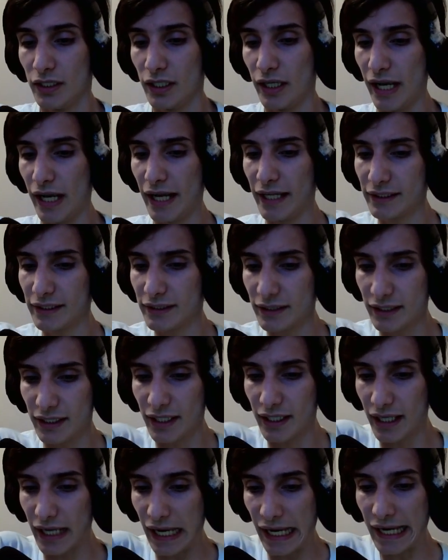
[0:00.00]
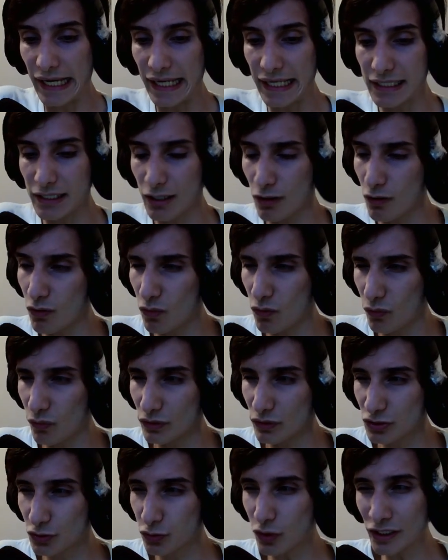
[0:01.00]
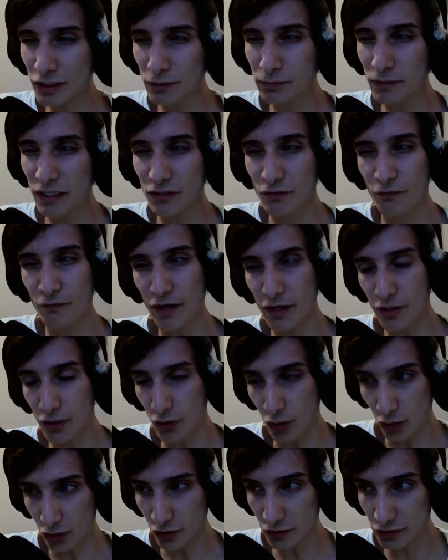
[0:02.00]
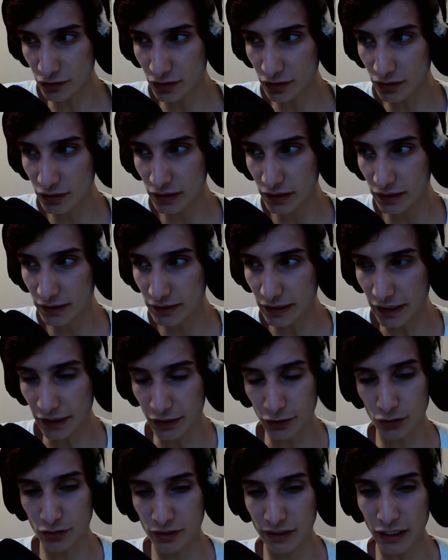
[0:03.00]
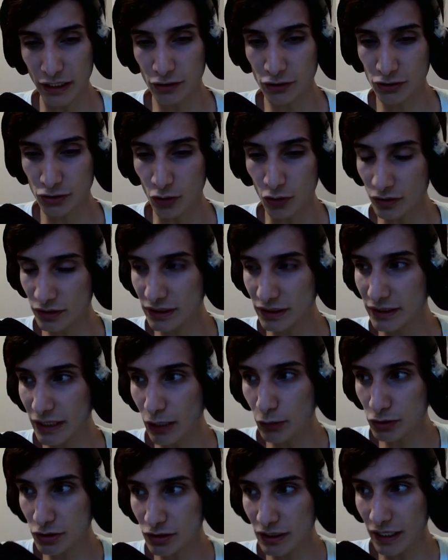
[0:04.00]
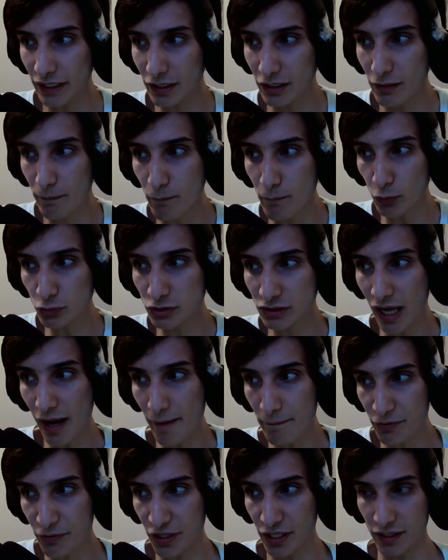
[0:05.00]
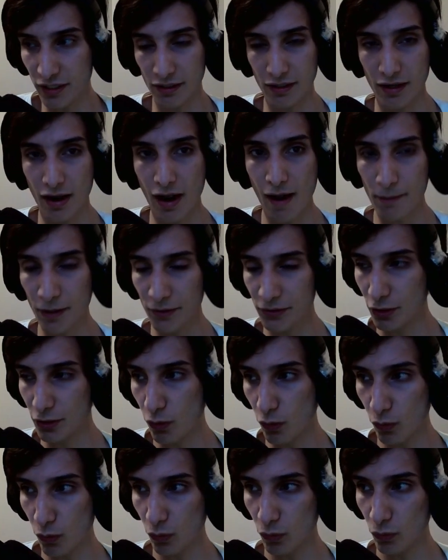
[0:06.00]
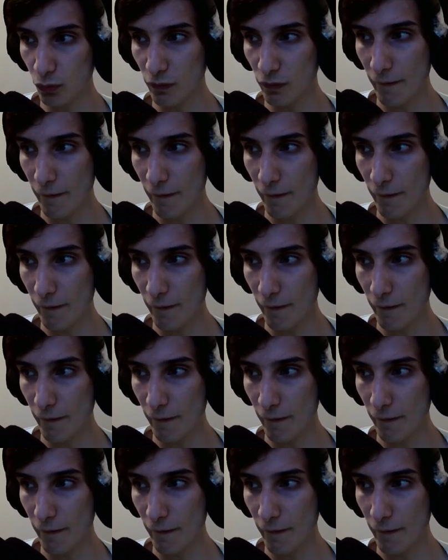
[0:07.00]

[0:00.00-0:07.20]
and it strikes me as very odd that they took it down because honestly that was like the most hyped thing about the whole